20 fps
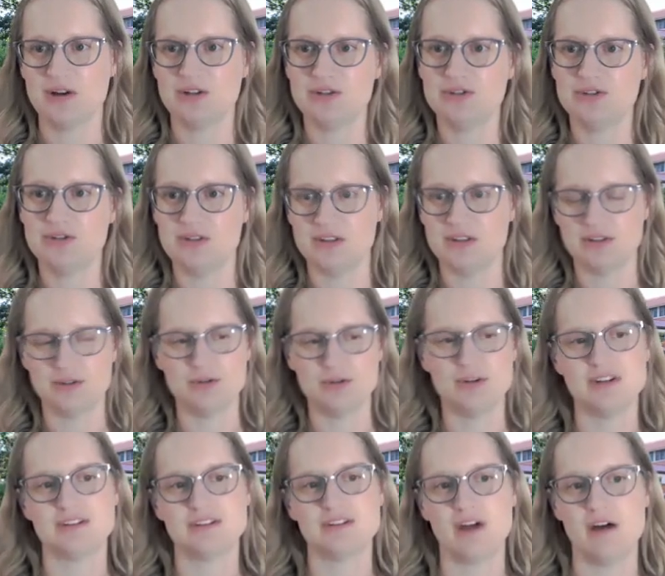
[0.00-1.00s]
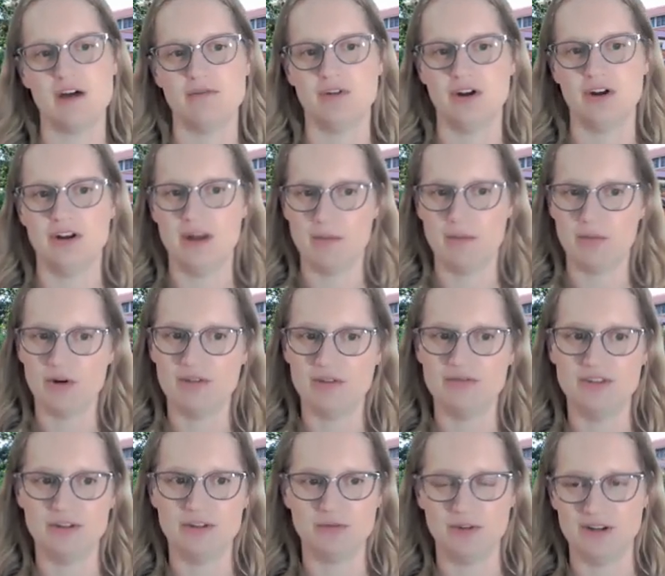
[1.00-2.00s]
where the students cover a number
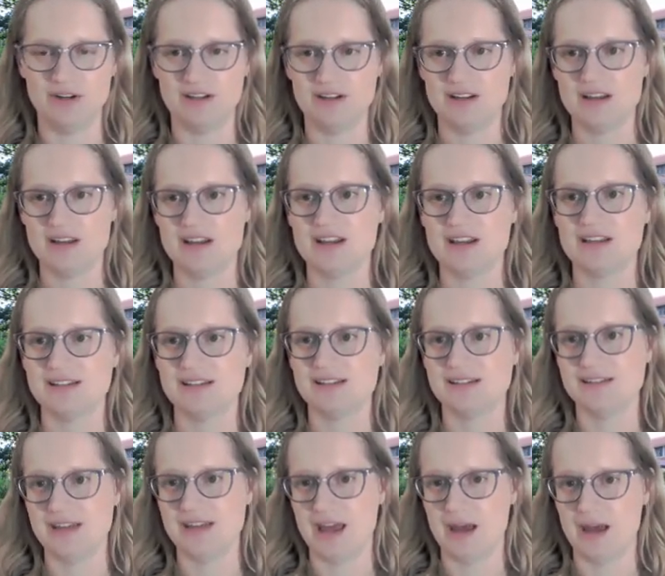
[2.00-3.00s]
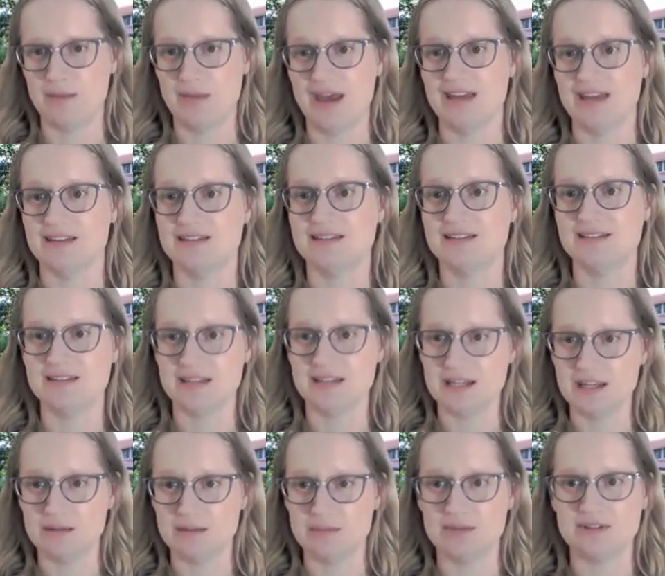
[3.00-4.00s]
of different STEM and
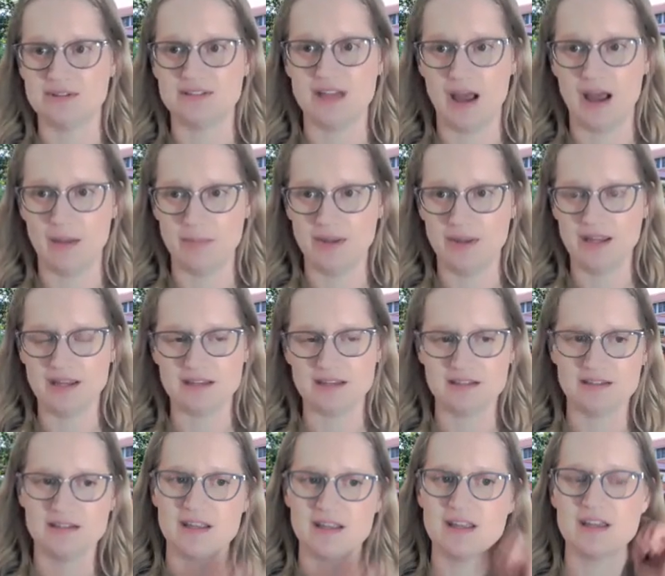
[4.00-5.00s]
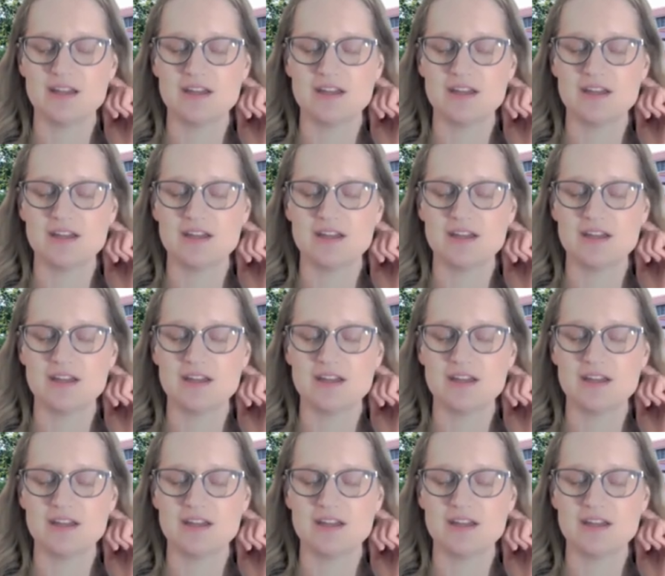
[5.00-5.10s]
STEAM topics.